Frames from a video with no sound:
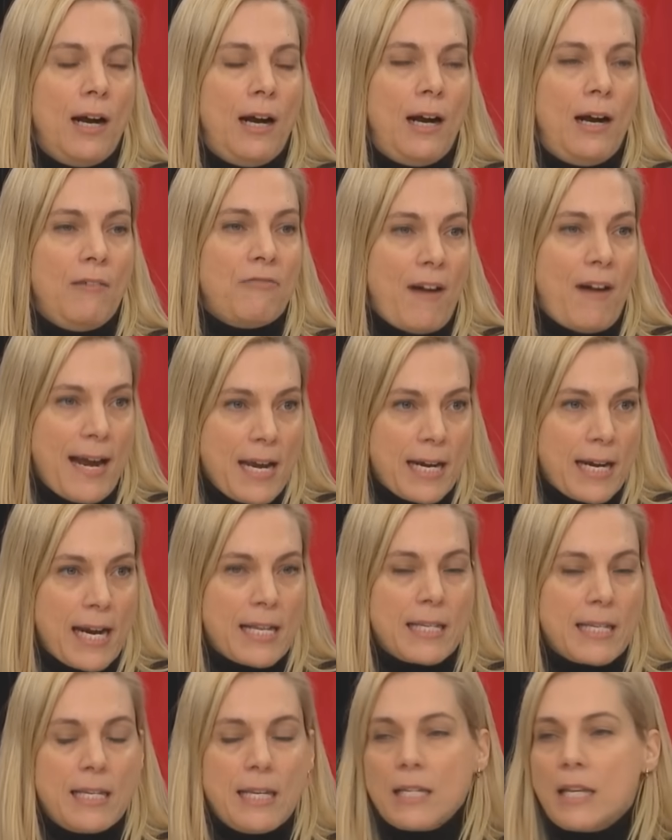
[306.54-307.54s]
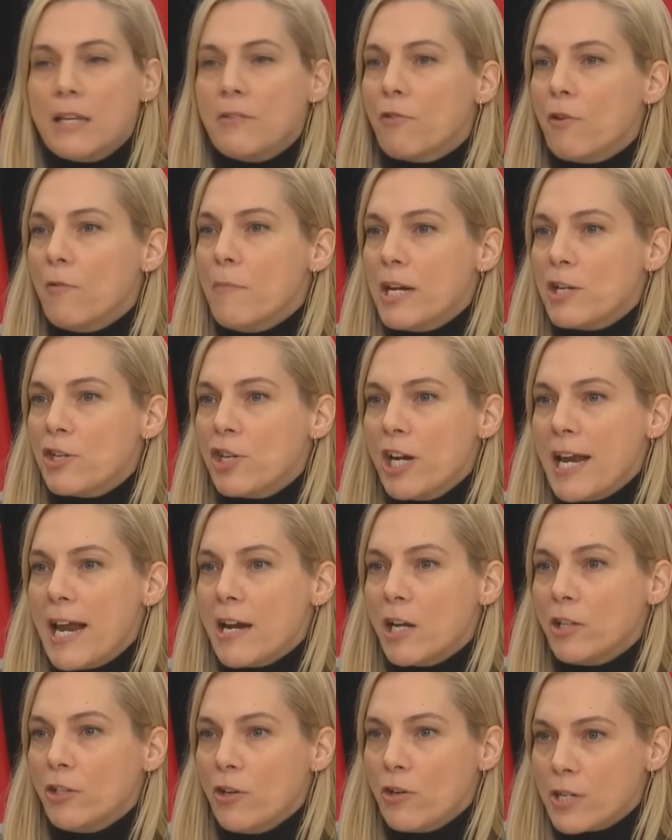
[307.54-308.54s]
fight against disinformation
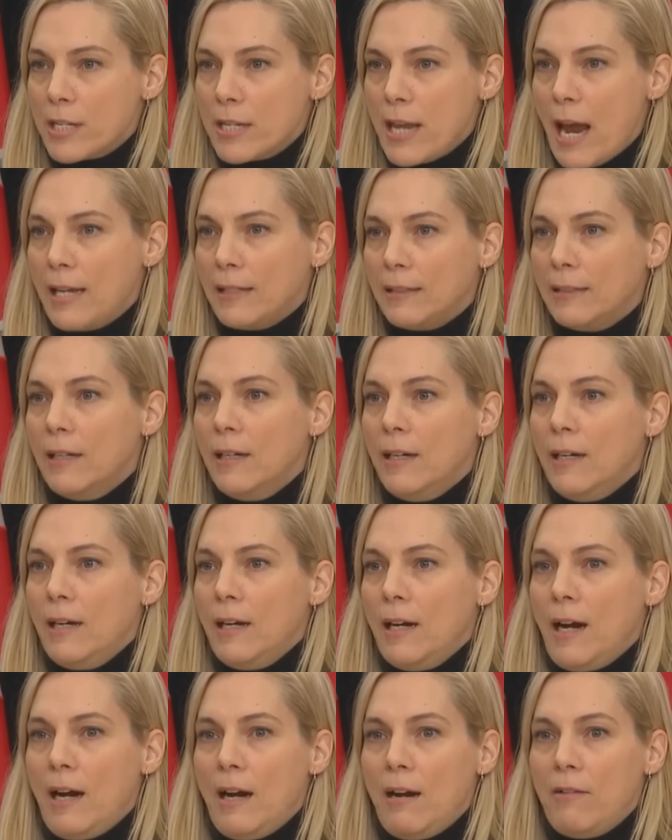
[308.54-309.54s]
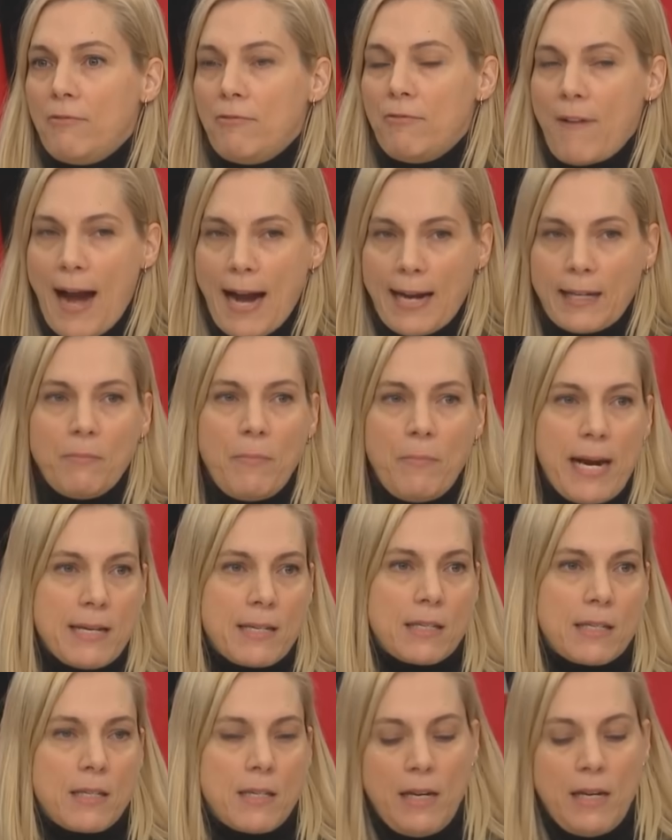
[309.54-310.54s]
and understand
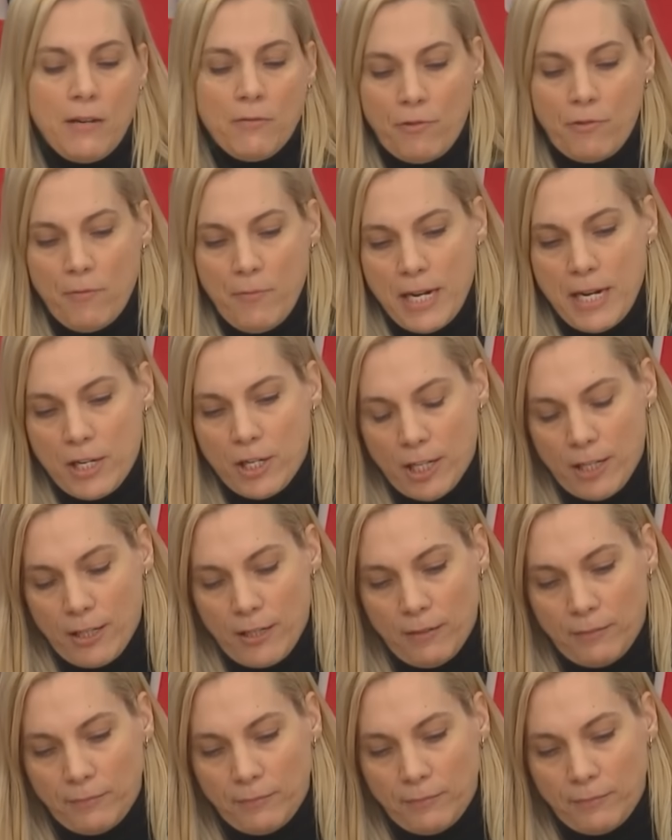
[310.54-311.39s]
fact-based information.